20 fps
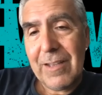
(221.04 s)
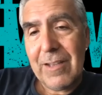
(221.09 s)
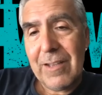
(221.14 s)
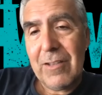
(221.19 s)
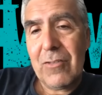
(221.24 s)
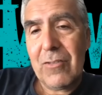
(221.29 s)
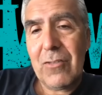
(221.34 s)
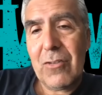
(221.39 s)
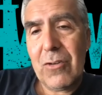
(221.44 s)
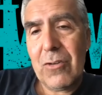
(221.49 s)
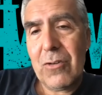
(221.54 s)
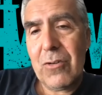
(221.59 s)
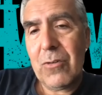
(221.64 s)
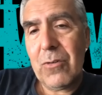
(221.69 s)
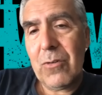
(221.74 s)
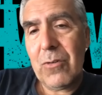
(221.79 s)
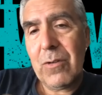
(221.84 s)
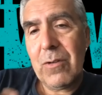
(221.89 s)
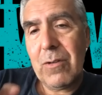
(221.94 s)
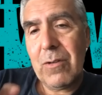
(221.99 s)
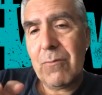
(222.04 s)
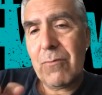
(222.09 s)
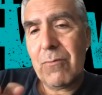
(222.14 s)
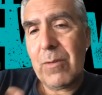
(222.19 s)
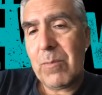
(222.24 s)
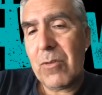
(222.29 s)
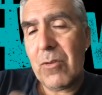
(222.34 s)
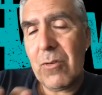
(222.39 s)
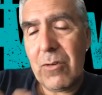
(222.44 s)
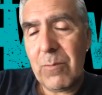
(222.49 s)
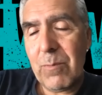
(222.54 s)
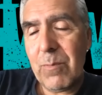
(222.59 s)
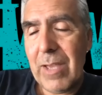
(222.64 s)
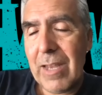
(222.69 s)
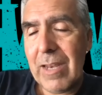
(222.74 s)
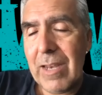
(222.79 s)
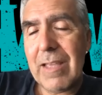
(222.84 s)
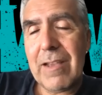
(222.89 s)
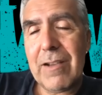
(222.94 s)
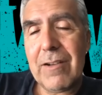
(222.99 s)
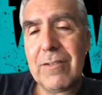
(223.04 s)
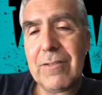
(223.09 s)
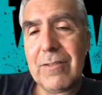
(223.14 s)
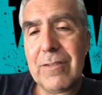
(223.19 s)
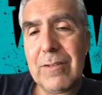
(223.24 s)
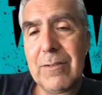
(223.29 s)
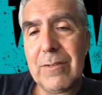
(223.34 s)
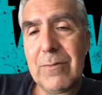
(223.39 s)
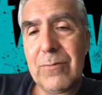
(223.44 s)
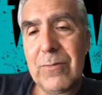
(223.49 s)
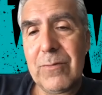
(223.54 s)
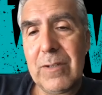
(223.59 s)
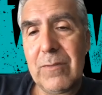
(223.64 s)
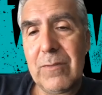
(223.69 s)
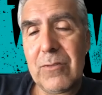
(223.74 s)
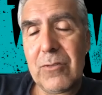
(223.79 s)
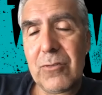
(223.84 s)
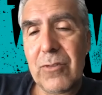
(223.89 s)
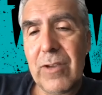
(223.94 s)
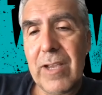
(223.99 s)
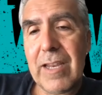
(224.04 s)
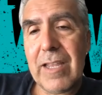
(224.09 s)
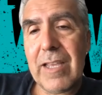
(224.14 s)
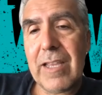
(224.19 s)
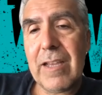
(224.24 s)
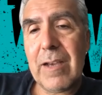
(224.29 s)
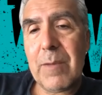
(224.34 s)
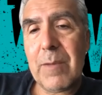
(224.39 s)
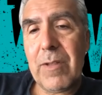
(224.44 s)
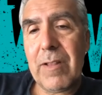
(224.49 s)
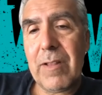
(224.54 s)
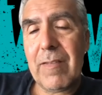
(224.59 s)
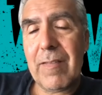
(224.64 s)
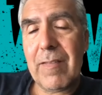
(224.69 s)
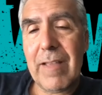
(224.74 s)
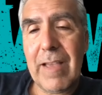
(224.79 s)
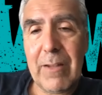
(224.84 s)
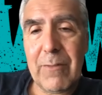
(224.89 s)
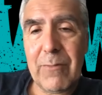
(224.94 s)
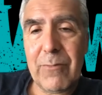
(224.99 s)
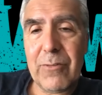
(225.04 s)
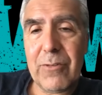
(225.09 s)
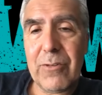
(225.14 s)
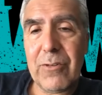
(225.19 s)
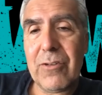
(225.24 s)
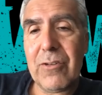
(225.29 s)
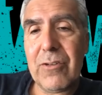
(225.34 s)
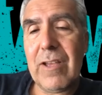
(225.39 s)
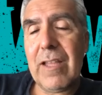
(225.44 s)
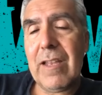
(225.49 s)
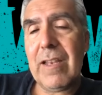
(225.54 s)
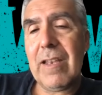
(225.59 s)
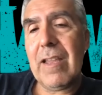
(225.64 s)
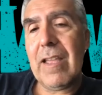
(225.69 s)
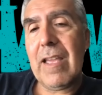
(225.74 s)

so from your many years of, of training up at stanford and,